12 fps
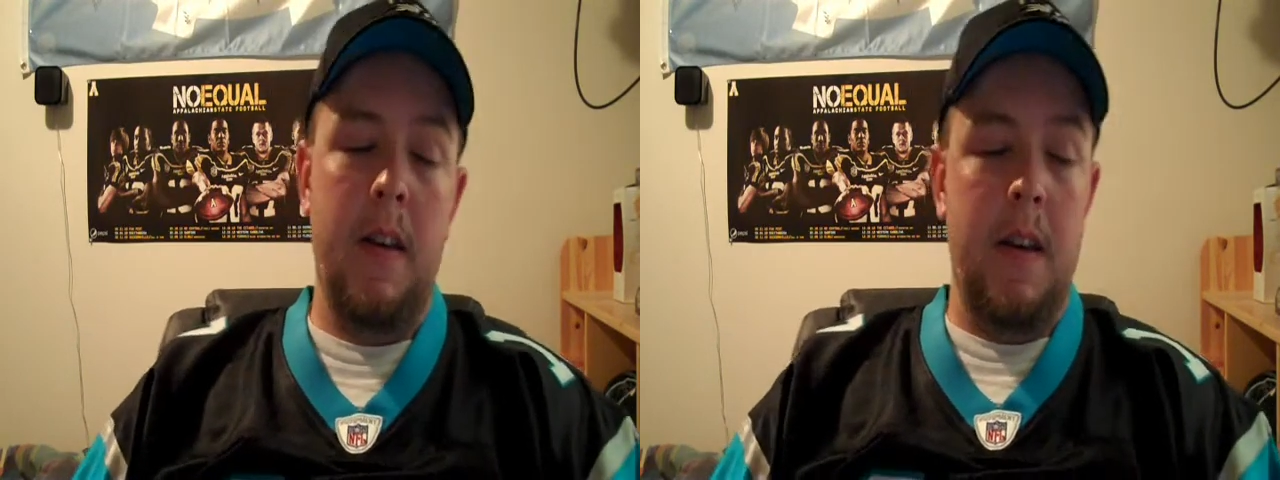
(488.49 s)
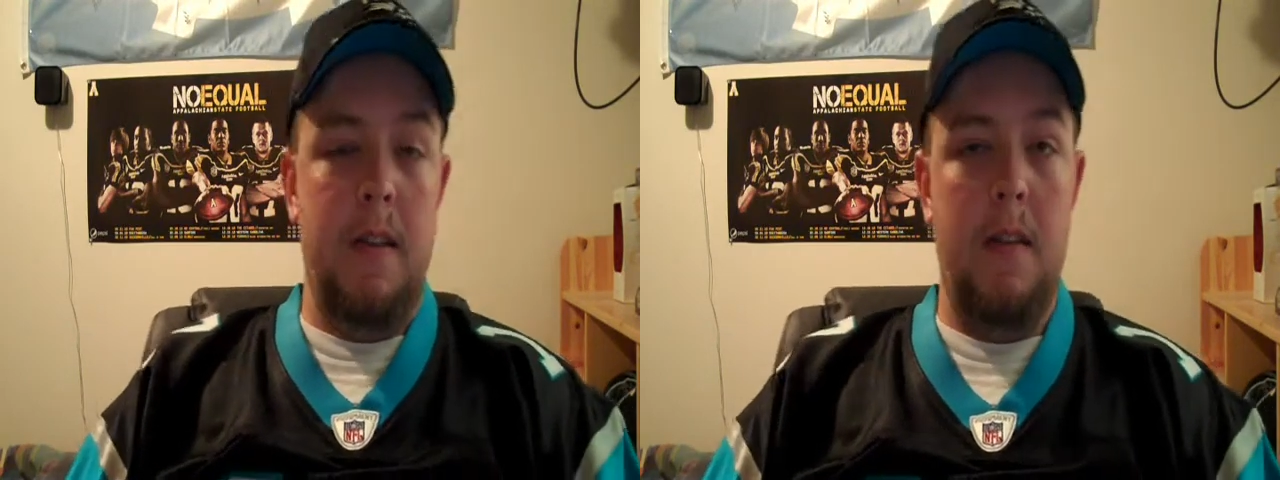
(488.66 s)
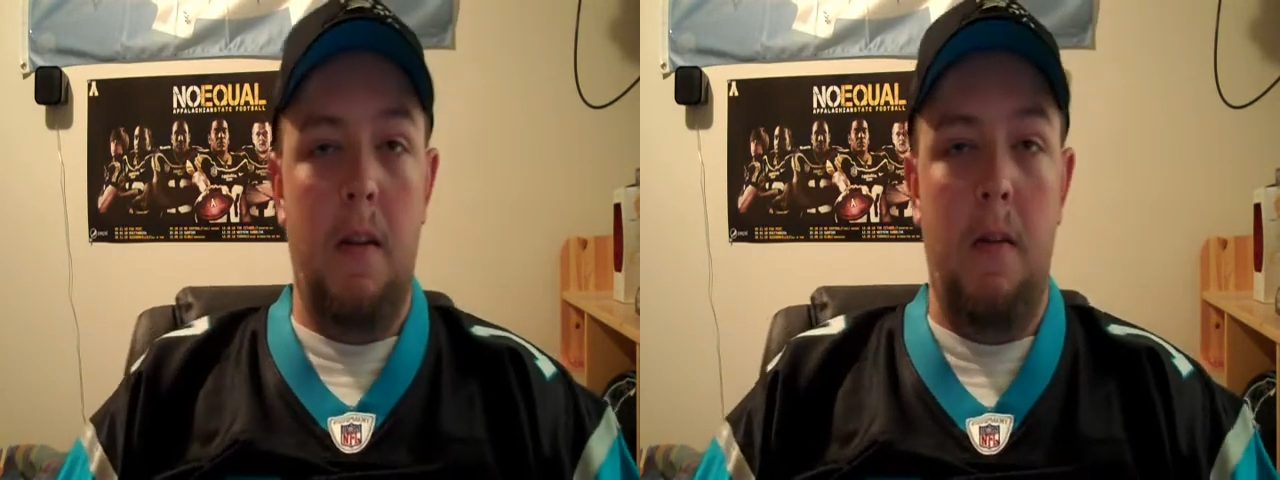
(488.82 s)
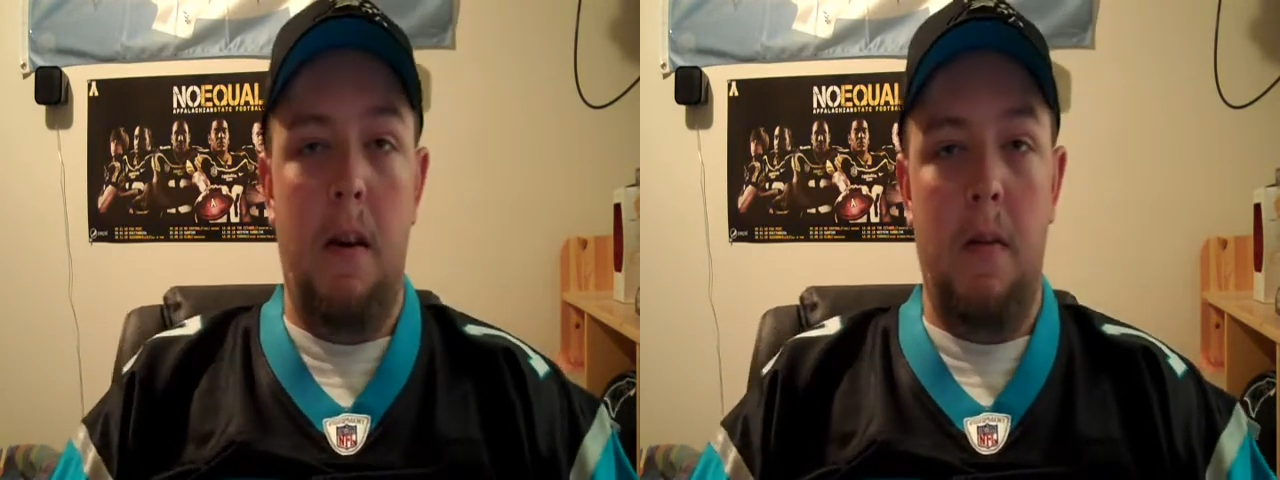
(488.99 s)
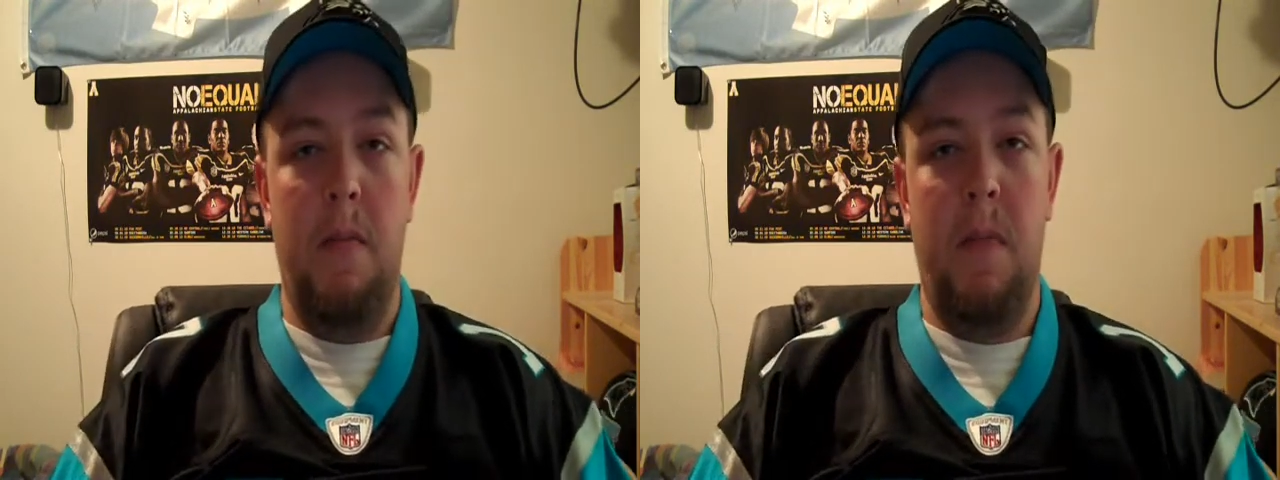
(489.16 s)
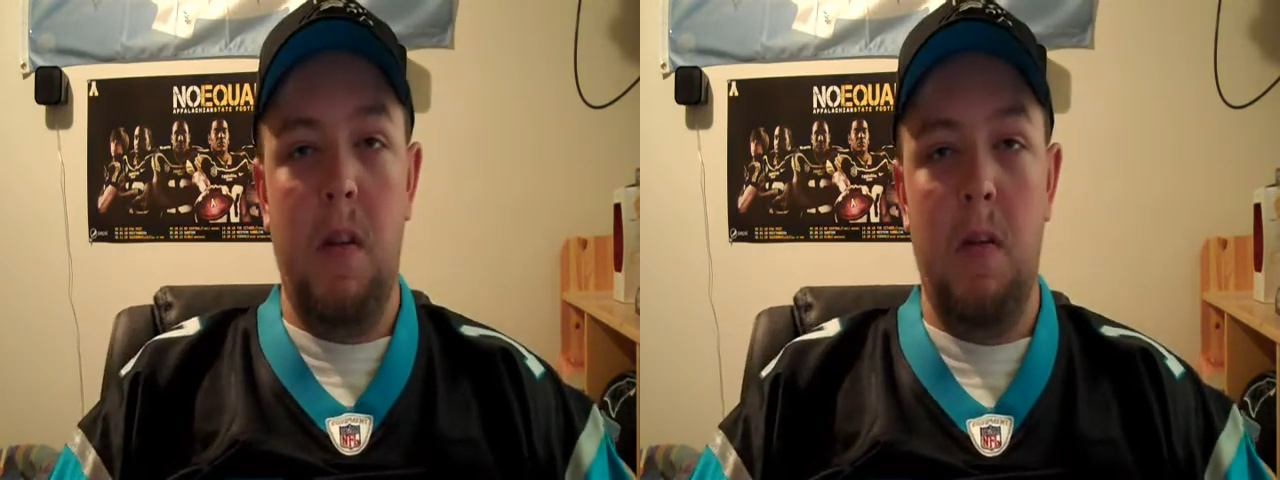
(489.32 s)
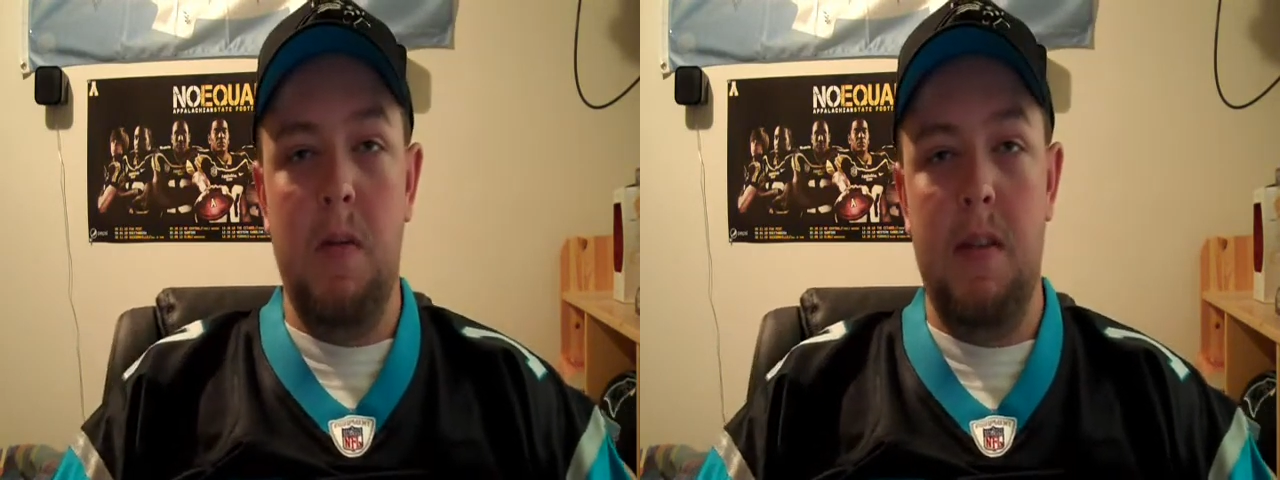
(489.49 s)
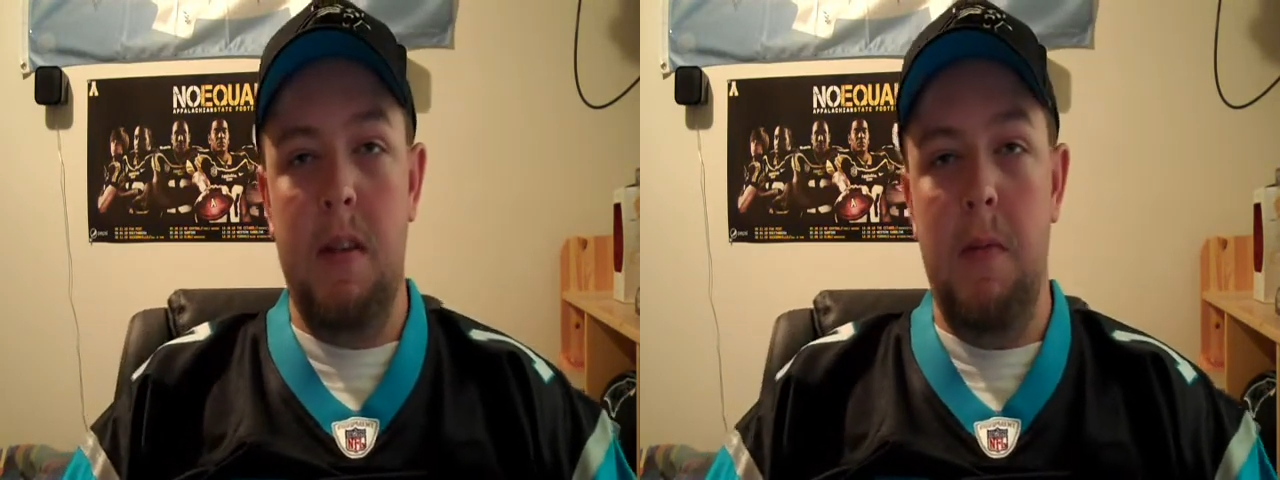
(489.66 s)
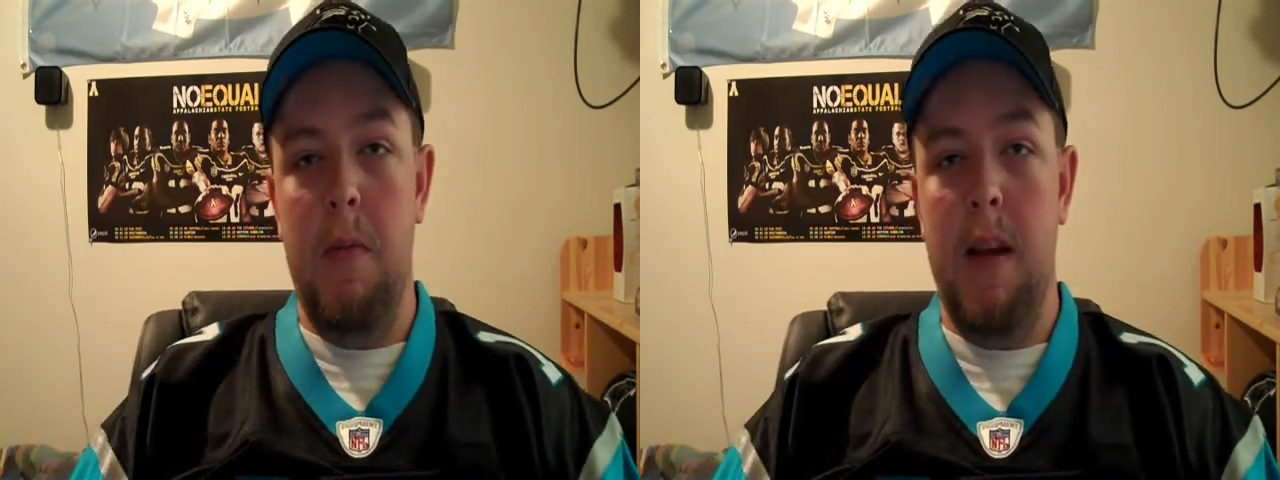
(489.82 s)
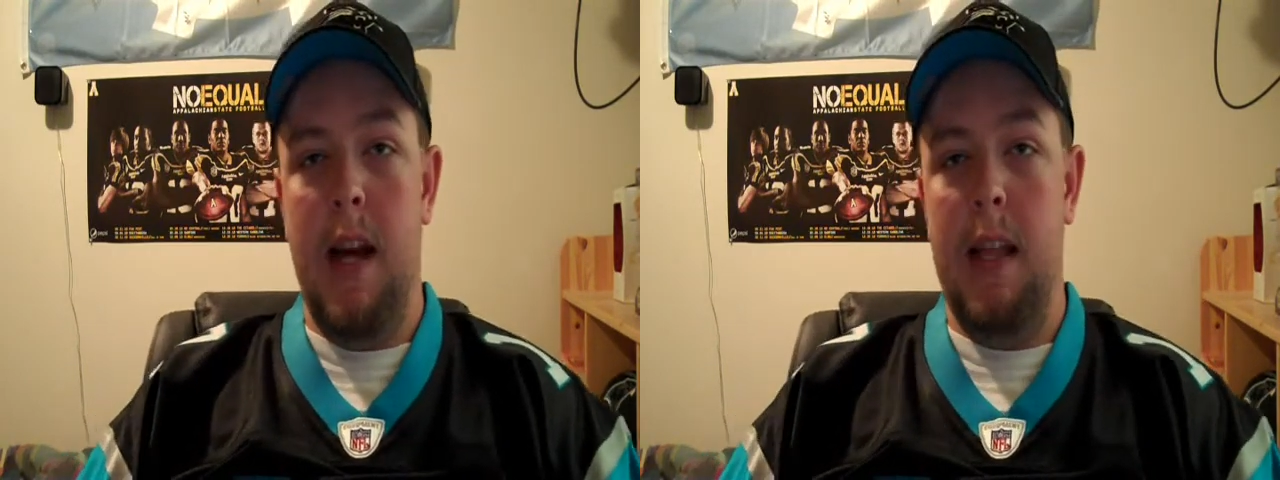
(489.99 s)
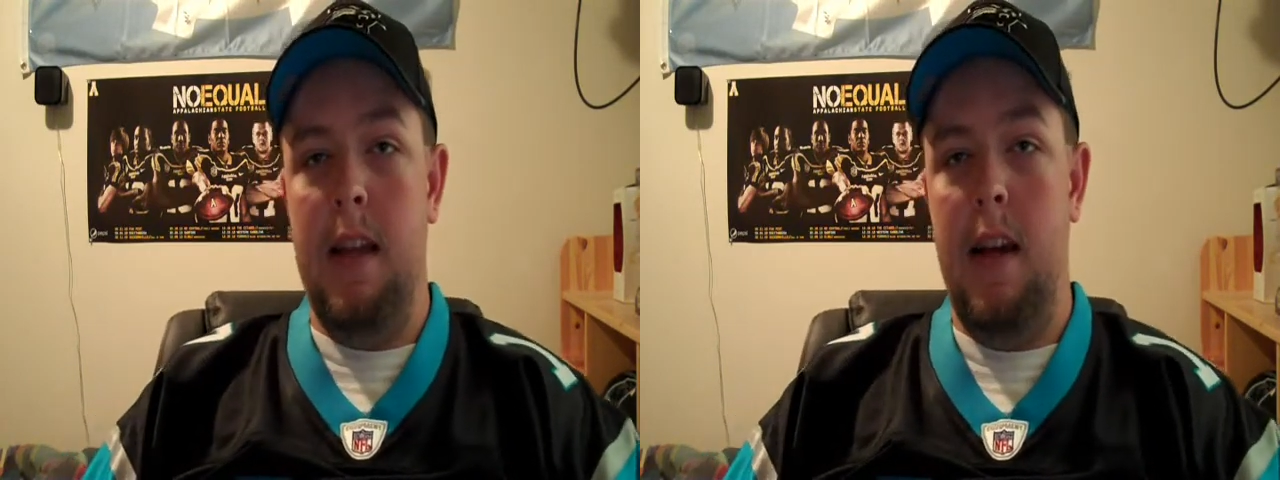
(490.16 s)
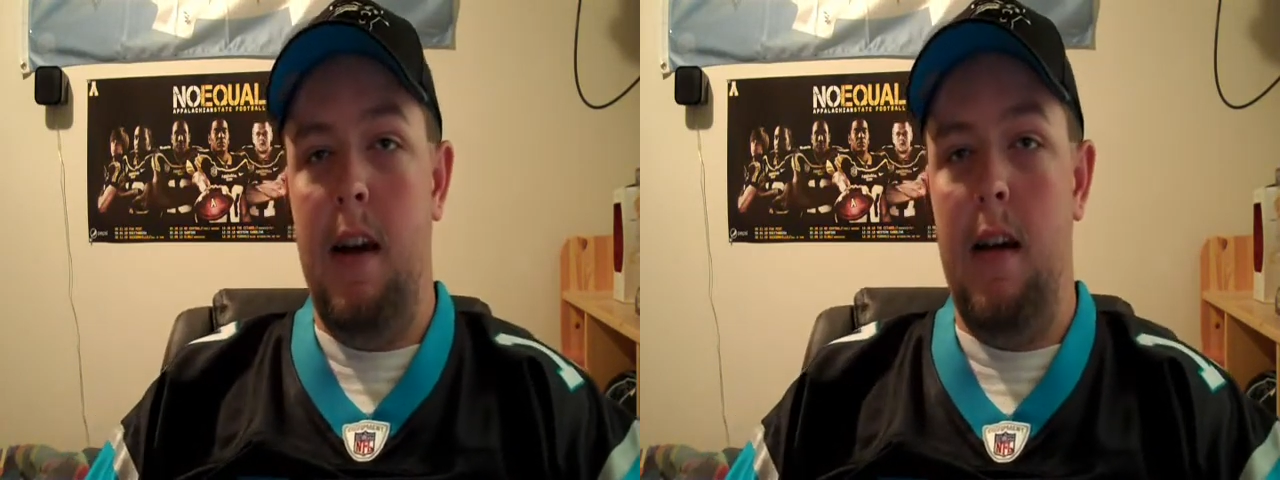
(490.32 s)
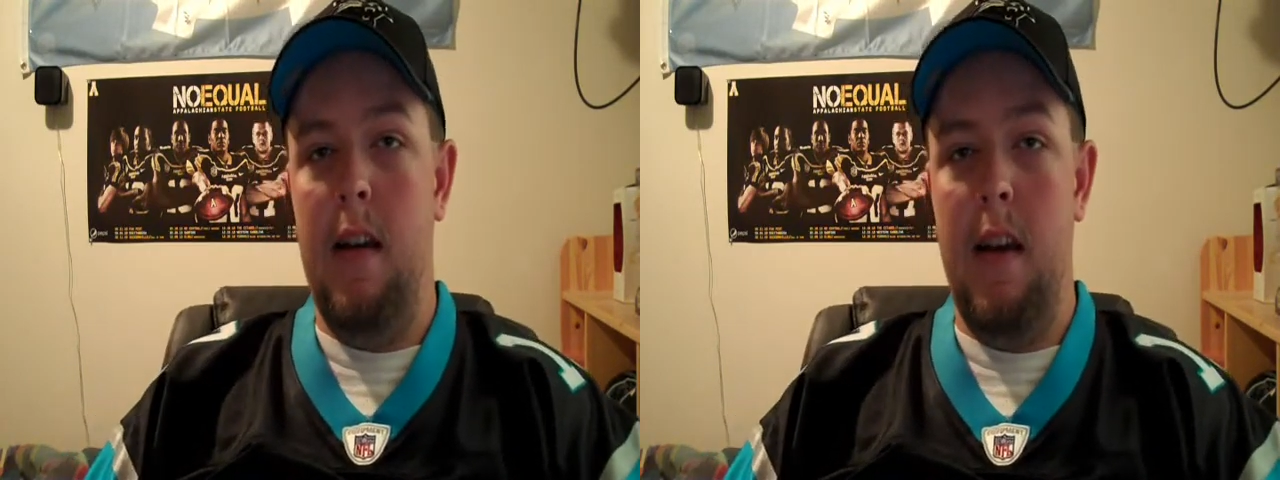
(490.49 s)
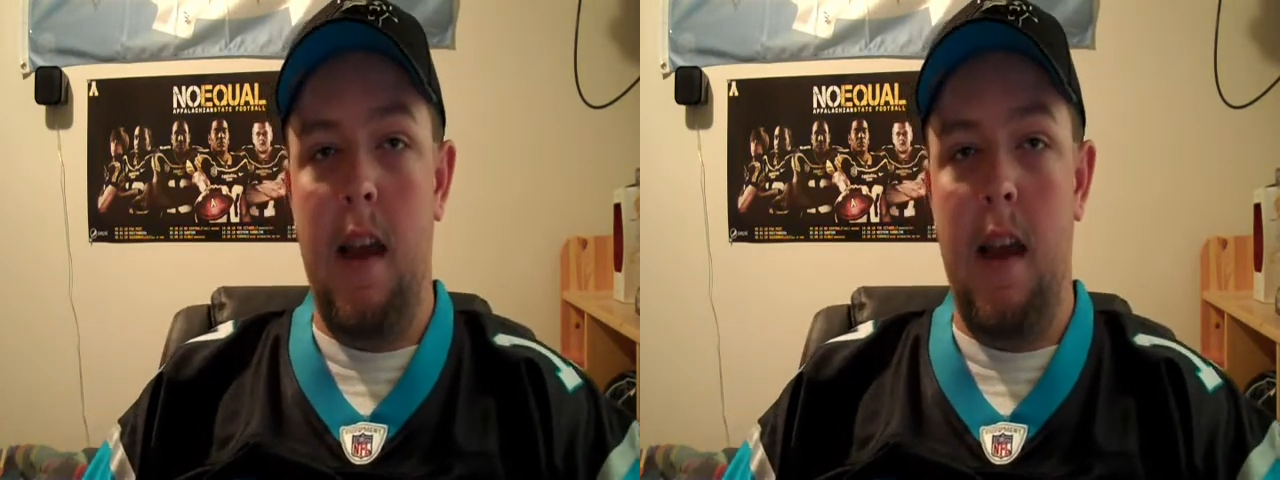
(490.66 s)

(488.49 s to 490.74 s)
So we'll see what we got there.